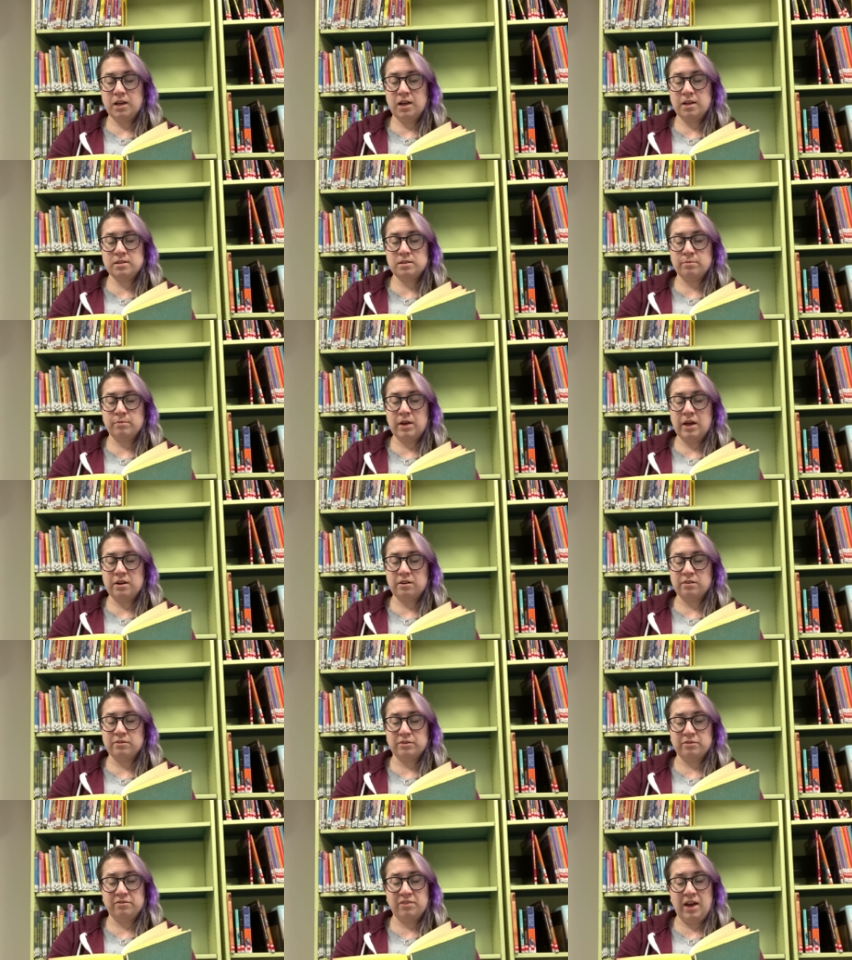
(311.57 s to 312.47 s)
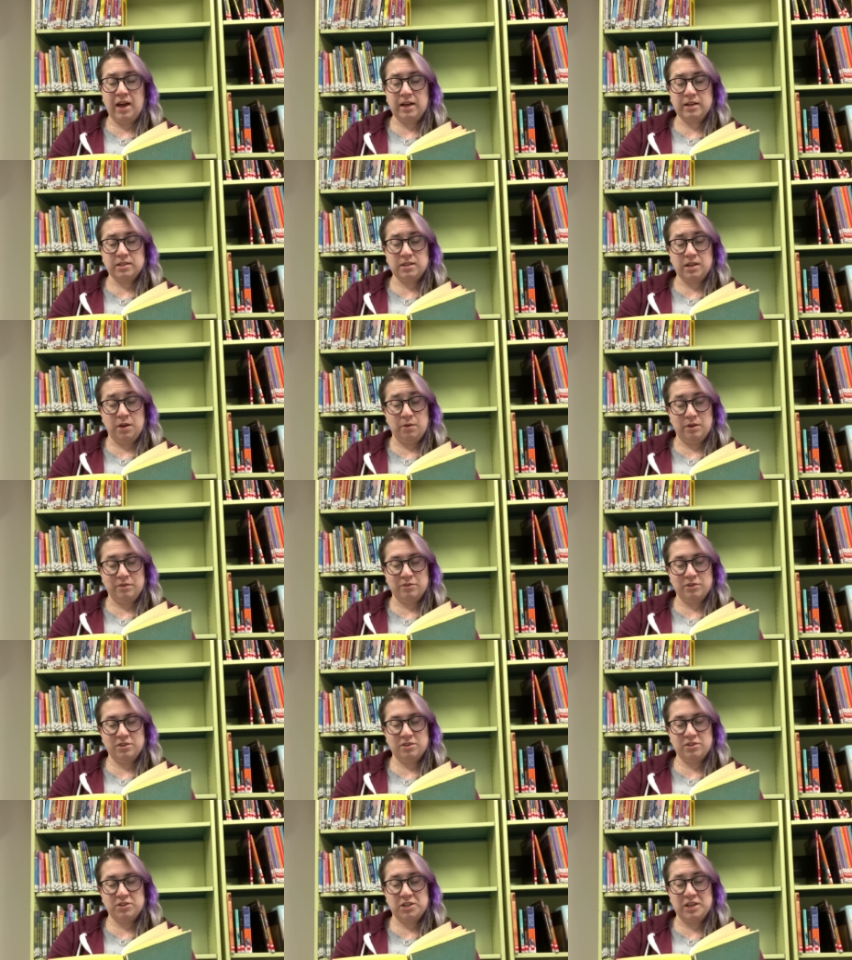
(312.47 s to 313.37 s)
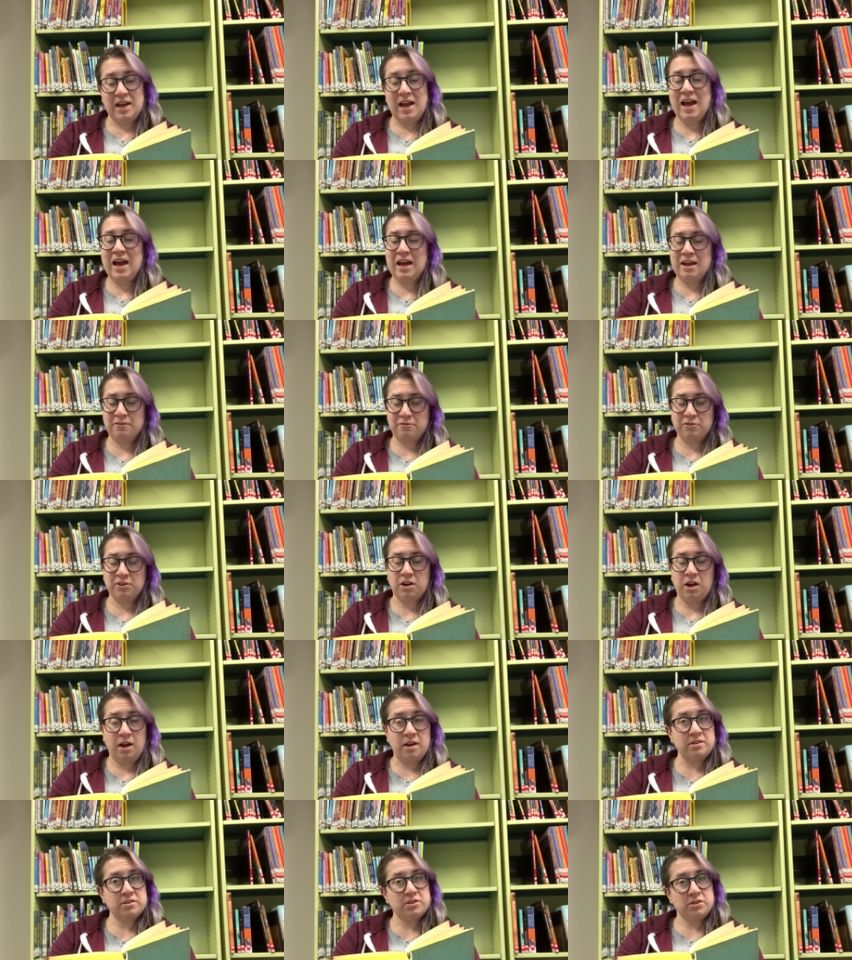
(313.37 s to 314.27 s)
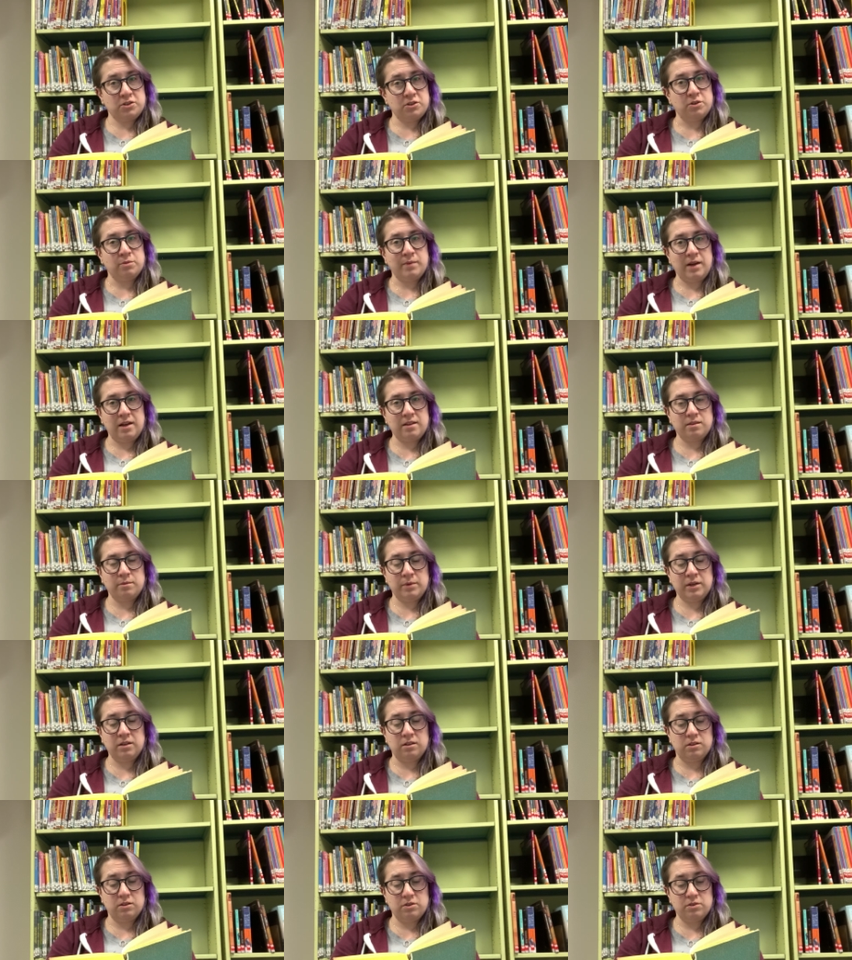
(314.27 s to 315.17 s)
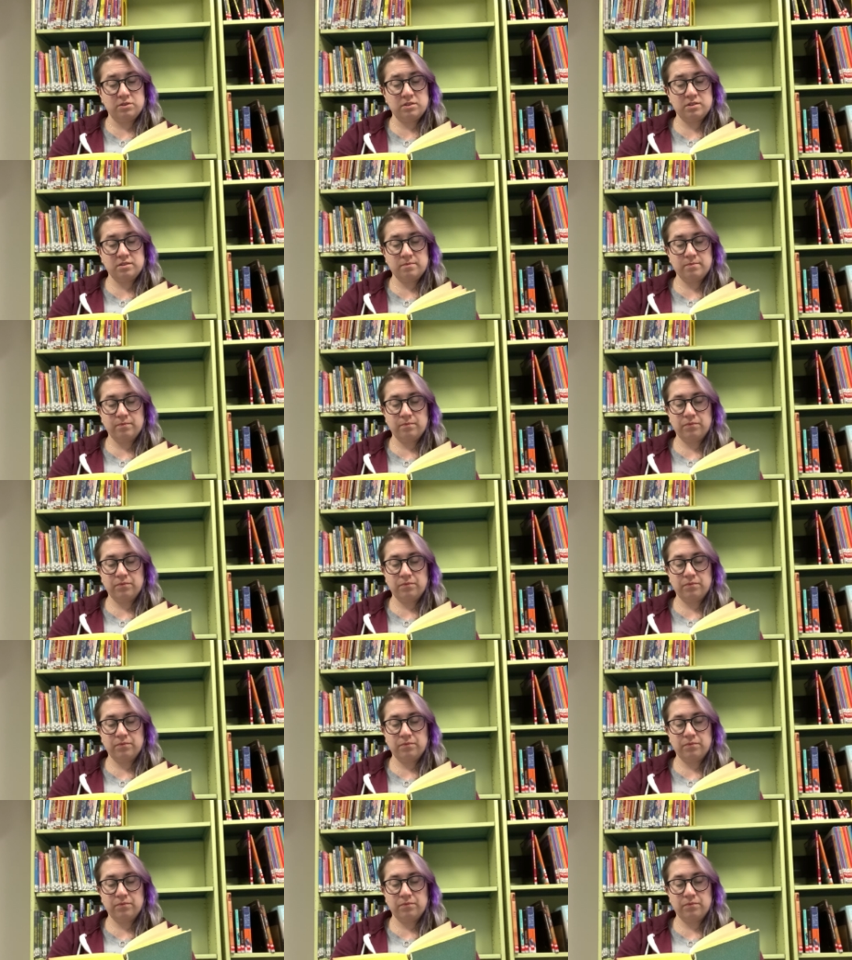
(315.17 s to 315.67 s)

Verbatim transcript: As a matter of a fact, however, she had forgotten to turn back the bedclothes.